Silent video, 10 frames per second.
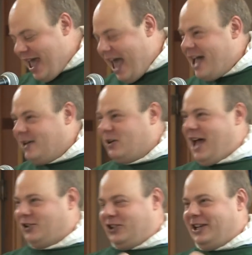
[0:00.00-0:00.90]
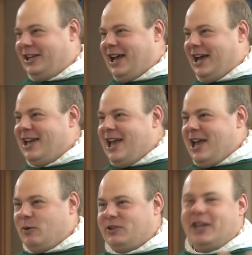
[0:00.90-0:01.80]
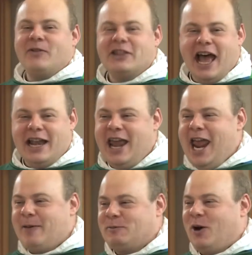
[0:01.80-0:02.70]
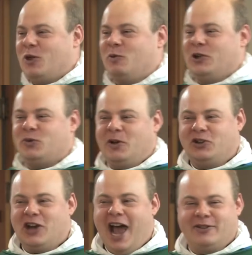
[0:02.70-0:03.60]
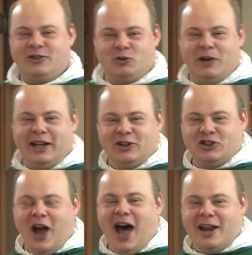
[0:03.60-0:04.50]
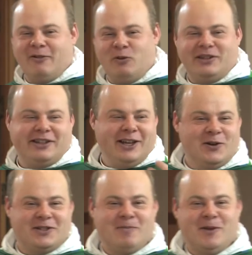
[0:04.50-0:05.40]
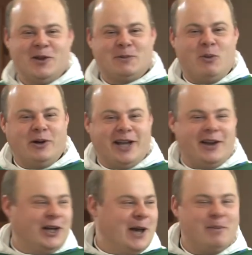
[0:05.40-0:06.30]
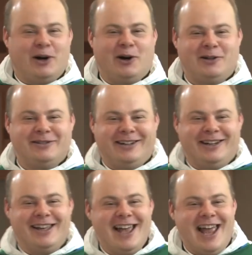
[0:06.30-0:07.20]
And as she uh, was given that name as part of the ritual, she had to drink a shot of whiskey or something that was poured down a gun barrel, right?